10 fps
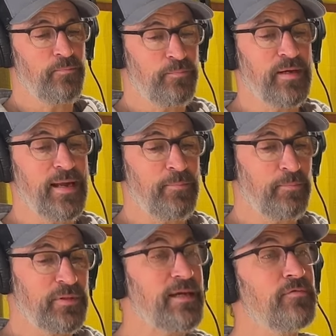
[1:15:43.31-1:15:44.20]
but I'm a
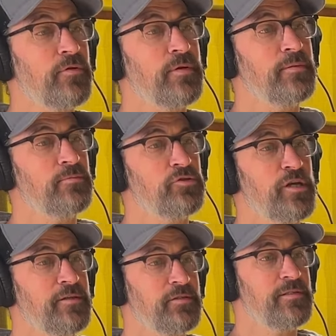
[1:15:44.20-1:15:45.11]
believer in
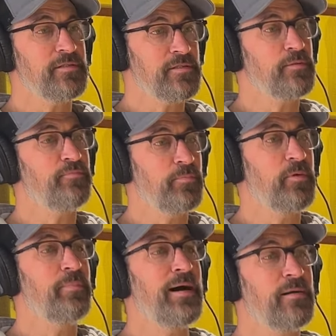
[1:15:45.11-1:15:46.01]
changing the system from the
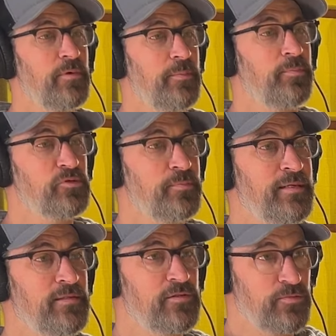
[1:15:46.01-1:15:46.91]
bottom up, which
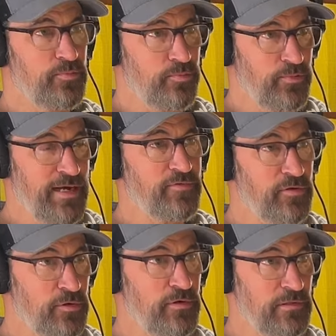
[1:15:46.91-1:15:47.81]
means we have to
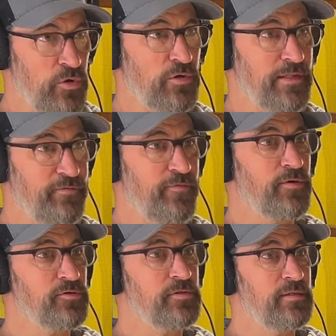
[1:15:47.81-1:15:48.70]
do it locally
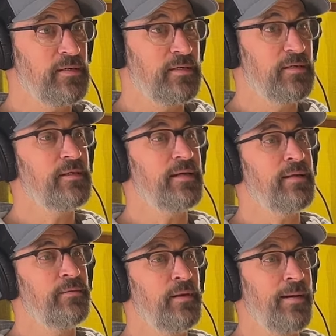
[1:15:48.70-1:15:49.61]
first.
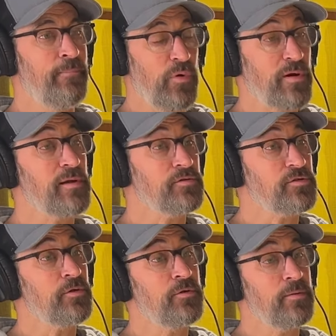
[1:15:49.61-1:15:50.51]
And I'm more
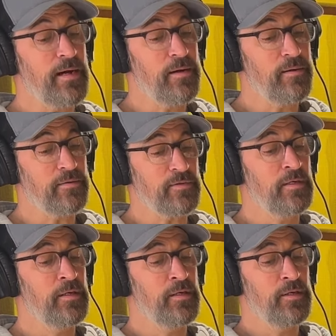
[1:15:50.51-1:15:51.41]
concerned about
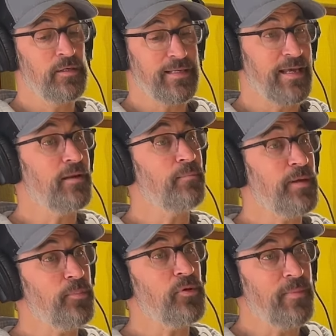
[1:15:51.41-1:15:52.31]
getting
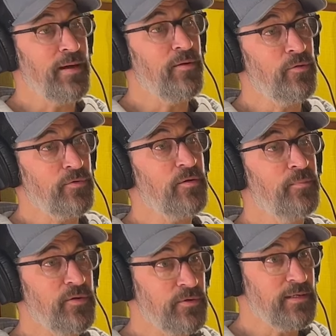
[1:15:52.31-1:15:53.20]
people in my own
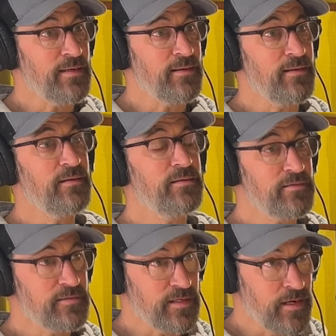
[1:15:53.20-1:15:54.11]
community
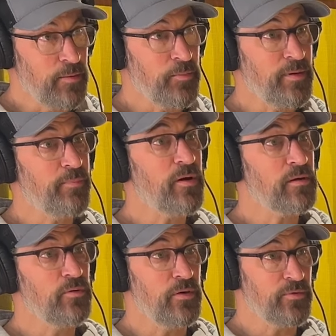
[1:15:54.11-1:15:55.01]
to come and be part
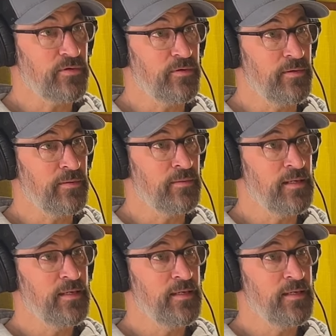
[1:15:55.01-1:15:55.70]
of what we're doing.